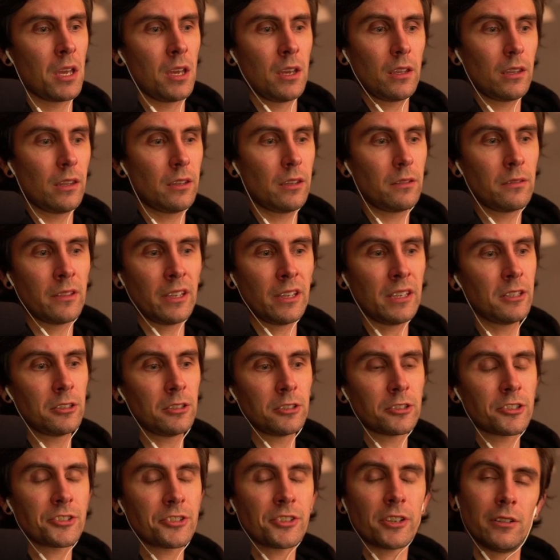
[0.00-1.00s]
The
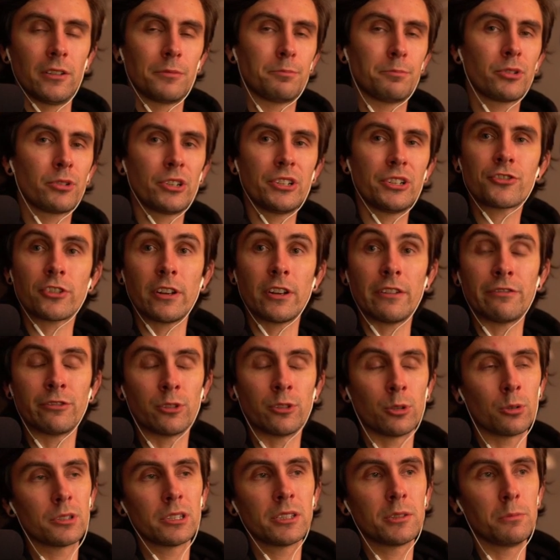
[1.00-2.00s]
healers are pretty
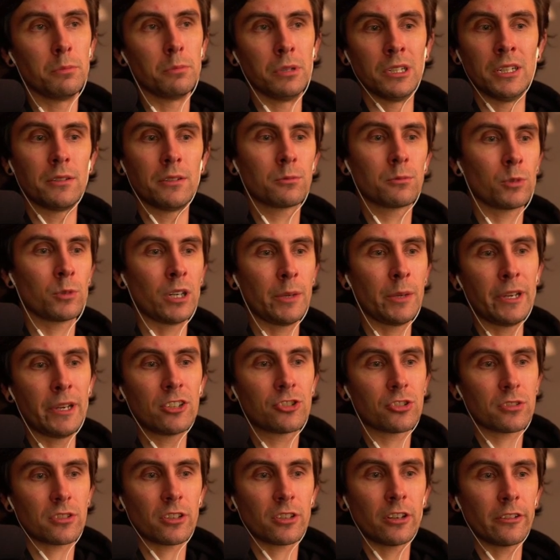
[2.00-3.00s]
straightforward, but White Mage
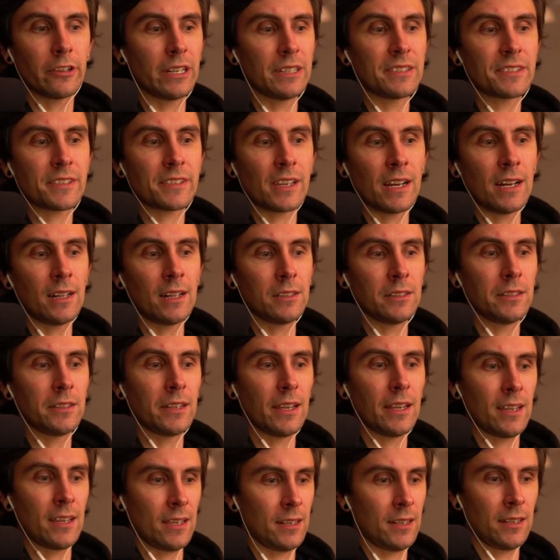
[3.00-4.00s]
is already solid,
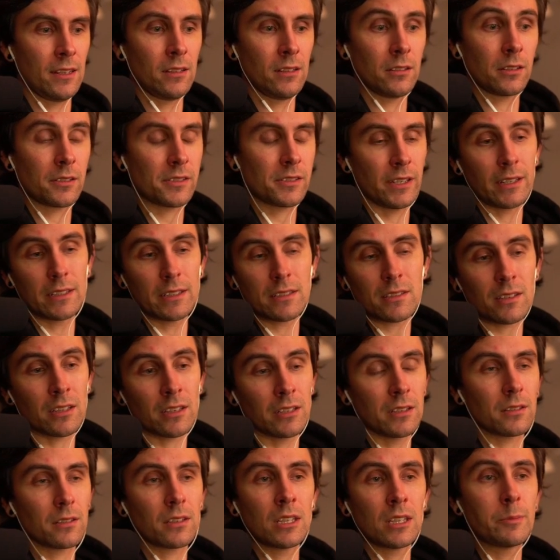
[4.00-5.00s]
and it looks like it's going
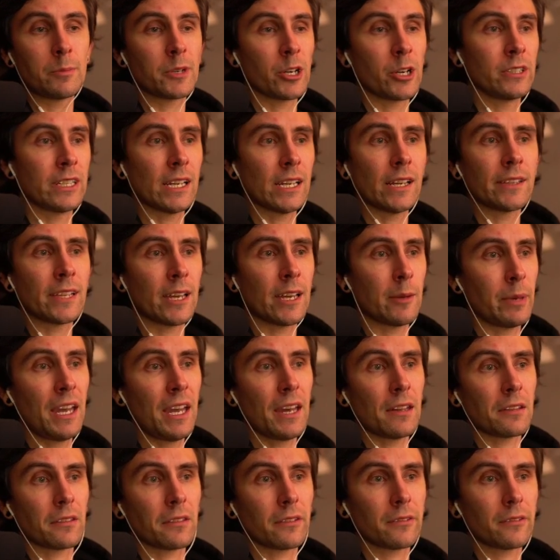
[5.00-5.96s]
to keep going down that path.